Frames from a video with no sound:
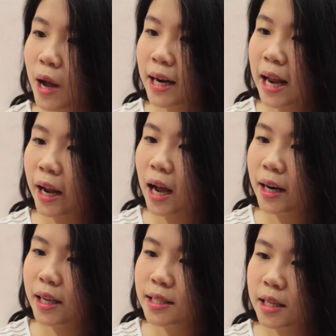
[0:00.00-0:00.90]
one I
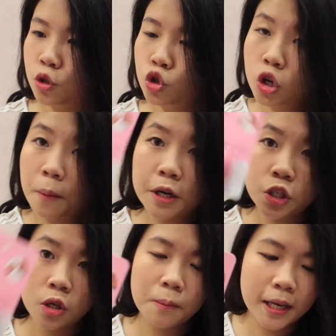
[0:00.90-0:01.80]
got is in Strawberry
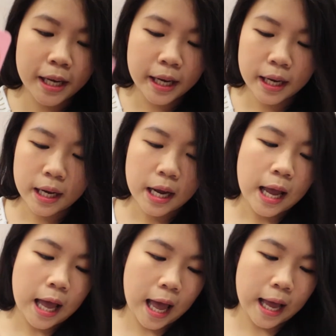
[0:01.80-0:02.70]
Sorbet.
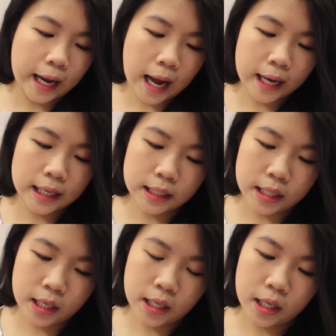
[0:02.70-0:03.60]
I got
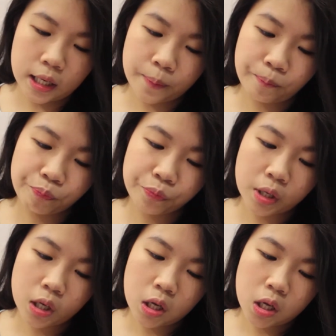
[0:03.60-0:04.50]
the
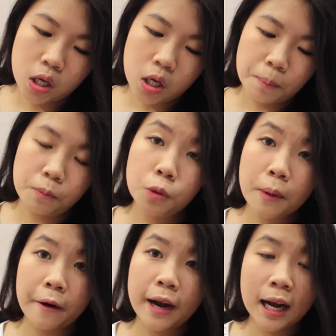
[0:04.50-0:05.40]

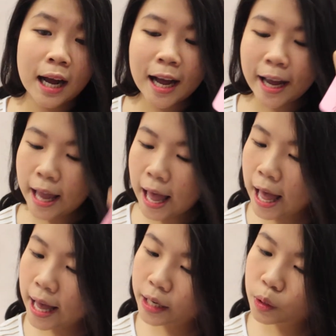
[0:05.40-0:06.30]
Blueberry Acai
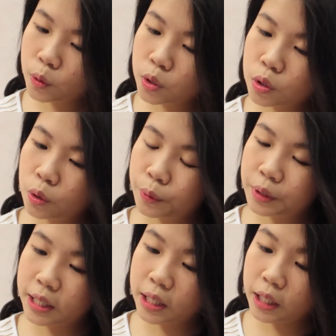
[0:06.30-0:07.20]
and also
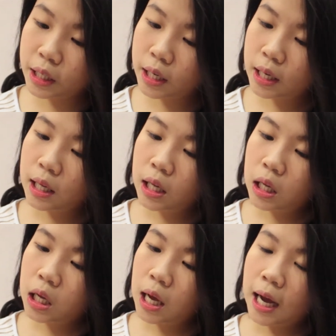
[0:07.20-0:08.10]
the
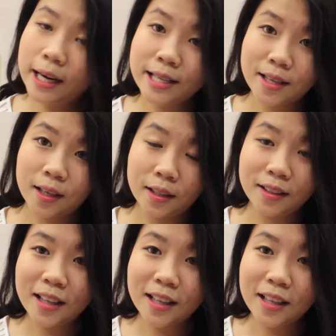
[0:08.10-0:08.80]
Honeysuckle